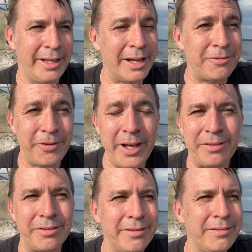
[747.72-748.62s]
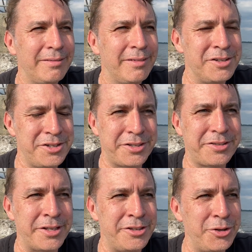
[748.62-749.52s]
had faith. And Jesus
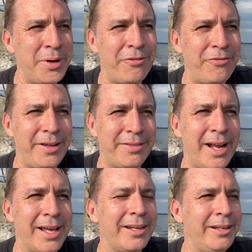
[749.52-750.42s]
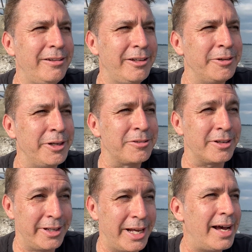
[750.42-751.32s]
said, do you have faith that I can heal you? And he was
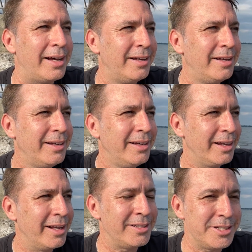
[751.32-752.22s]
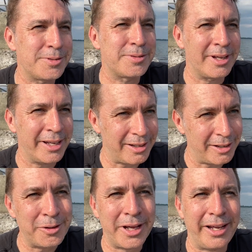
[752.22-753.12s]
like, yeah. And Jesus was like,
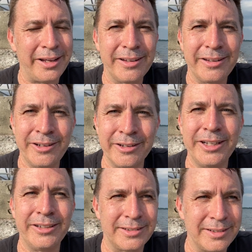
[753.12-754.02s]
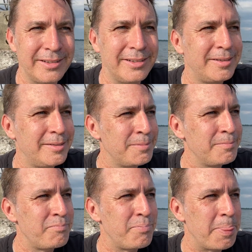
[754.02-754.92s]
okay, you're healed.
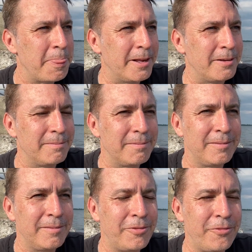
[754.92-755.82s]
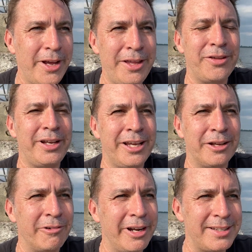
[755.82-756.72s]
Yeah. Faith that he
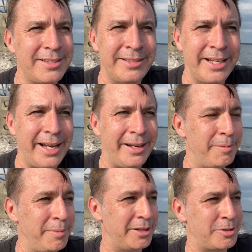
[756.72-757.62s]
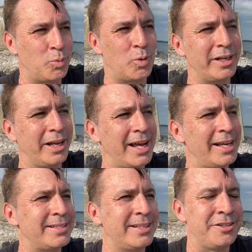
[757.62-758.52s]
can raise the dead. I mean, this one
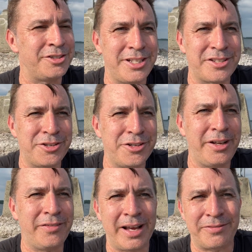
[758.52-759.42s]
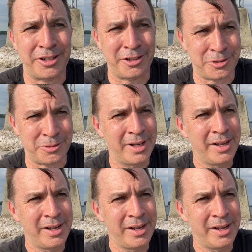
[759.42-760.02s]
guy said, Jesus, you don't even have to go